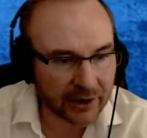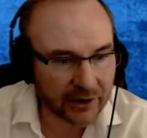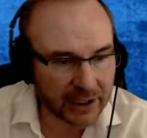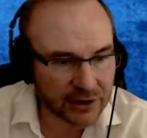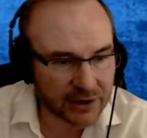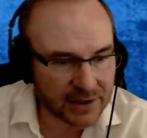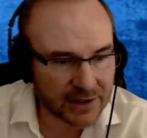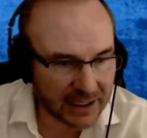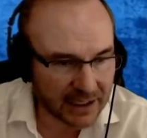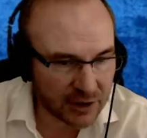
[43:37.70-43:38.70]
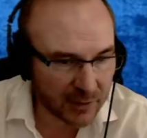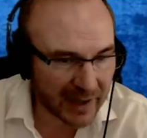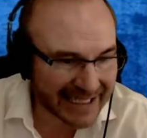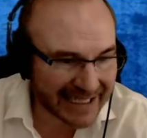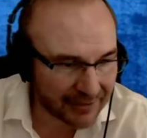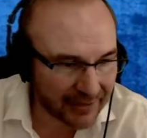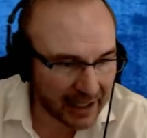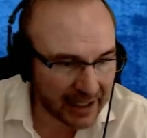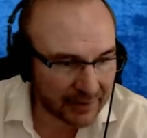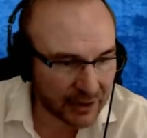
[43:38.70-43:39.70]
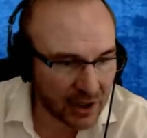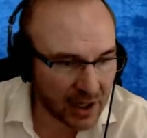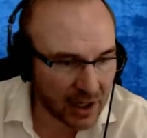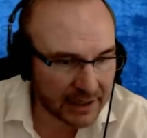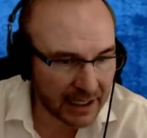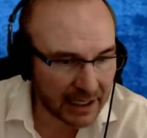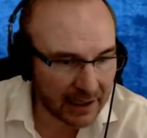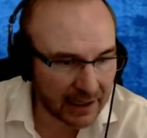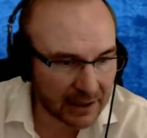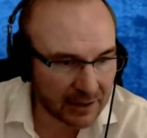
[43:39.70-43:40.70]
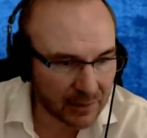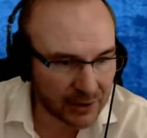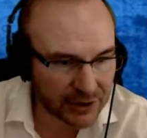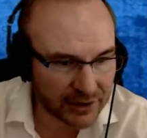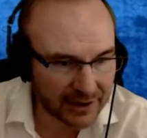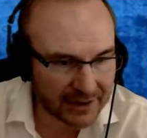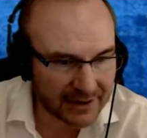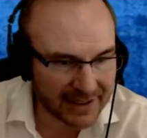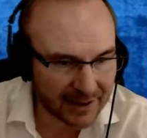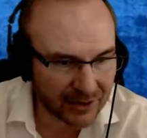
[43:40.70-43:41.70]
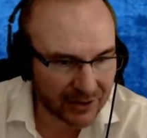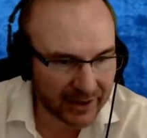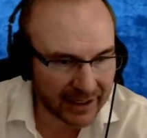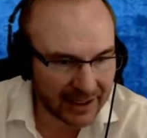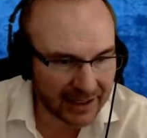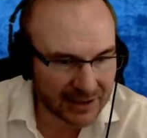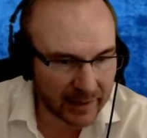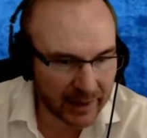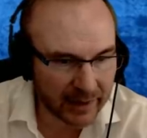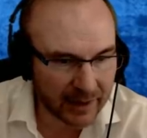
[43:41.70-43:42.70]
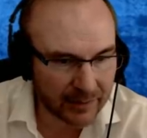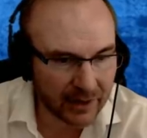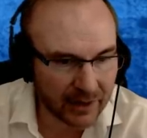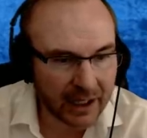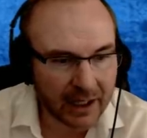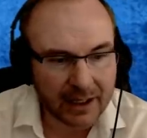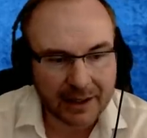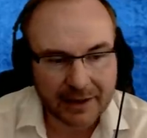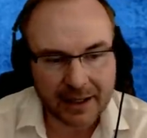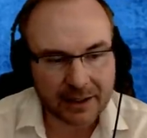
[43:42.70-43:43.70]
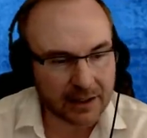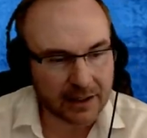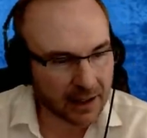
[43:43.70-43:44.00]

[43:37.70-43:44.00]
irony. Jesus needed to be identified after causing a commotion in the temple and healing so many people. Yeah,